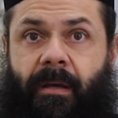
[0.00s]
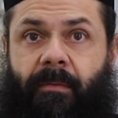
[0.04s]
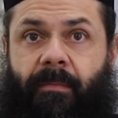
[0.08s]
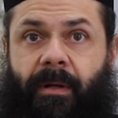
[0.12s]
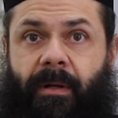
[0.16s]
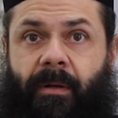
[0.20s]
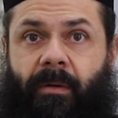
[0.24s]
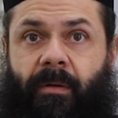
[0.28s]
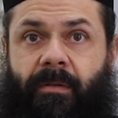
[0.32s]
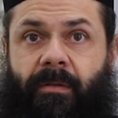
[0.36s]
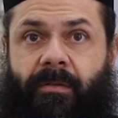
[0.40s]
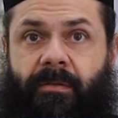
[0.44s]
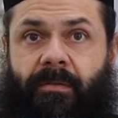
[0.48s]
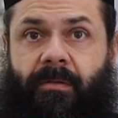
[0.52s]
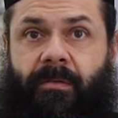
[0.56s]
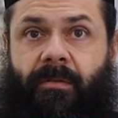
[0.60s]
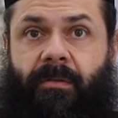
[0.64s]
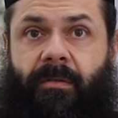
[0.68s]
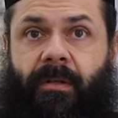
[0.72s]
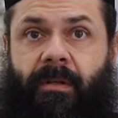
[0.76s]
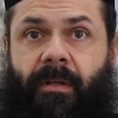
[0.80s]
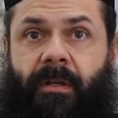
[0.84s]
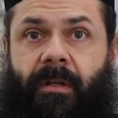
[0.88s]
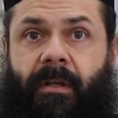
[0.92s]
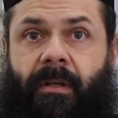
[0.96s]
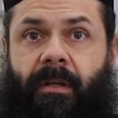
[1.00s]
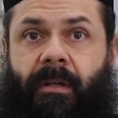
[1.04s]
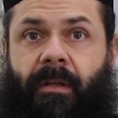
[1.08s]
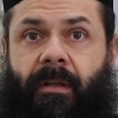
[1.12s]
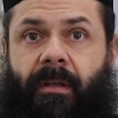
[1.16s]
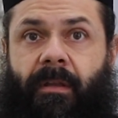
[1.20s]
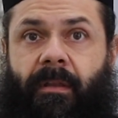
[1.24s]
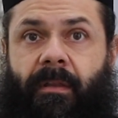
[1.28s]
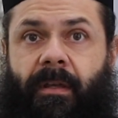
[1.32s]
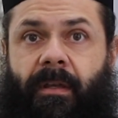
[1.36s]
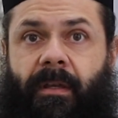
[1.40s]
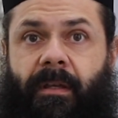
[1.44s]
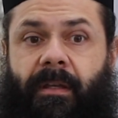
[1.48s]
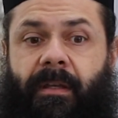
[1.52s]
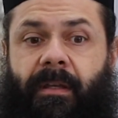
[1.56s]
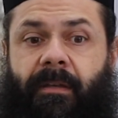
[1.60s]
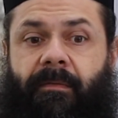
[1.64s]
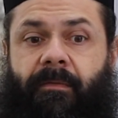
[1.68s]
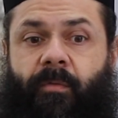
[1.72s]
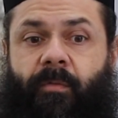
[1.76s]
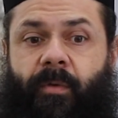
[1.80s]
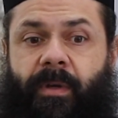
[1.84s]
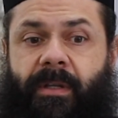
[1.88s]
But also, they give